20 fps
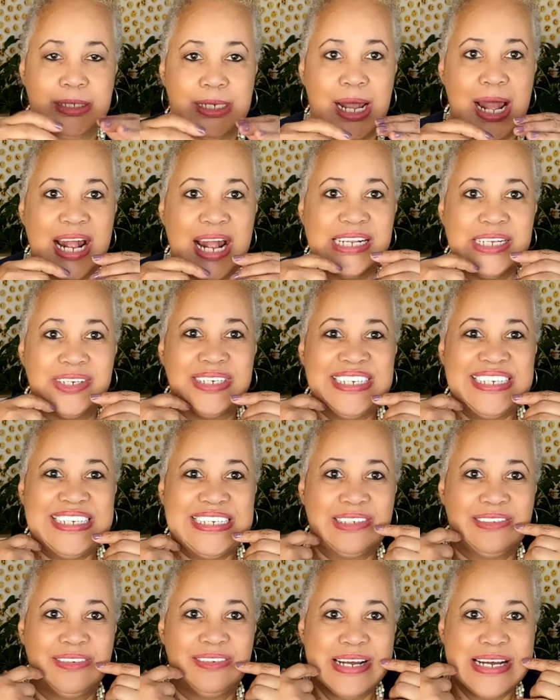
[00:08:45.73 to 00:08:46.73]
I don't
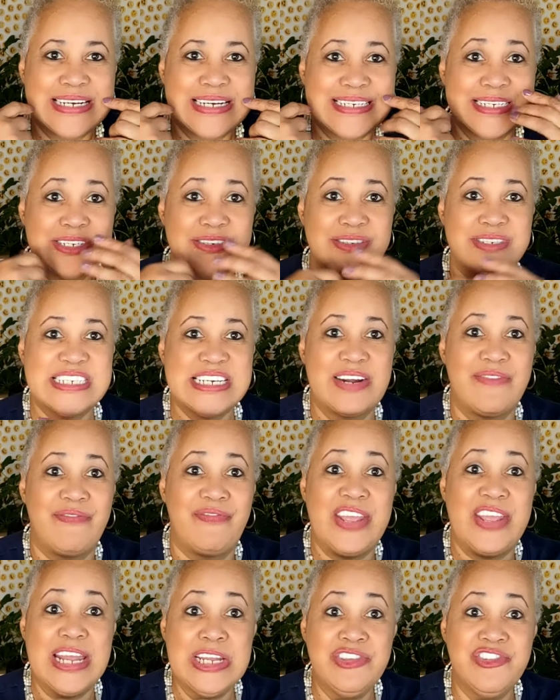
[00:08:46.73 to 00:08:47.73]
have
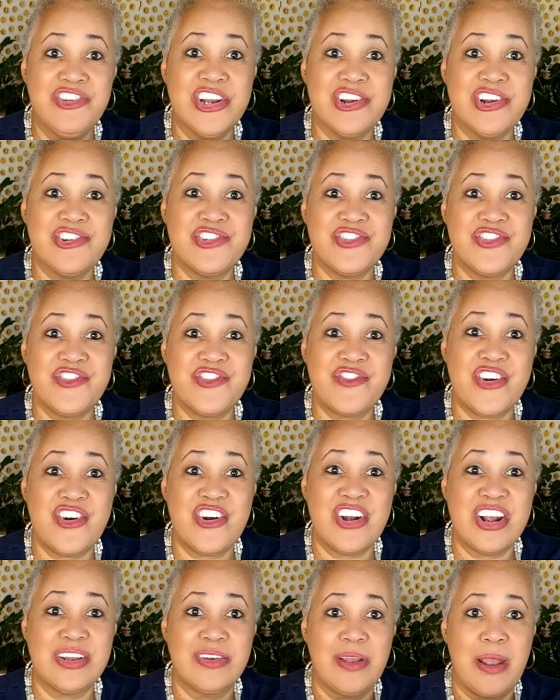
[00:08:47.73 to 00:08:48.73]
dentures, of
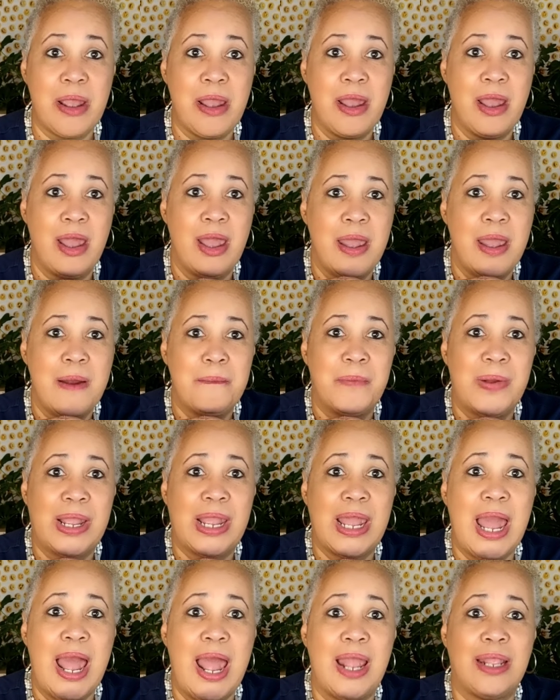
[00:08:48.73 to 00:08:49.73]
course, but
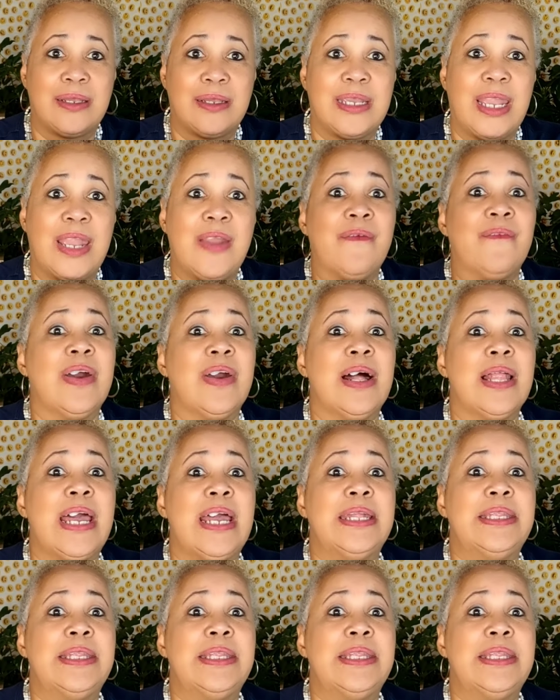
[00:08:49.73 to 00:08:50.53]
God, they feel like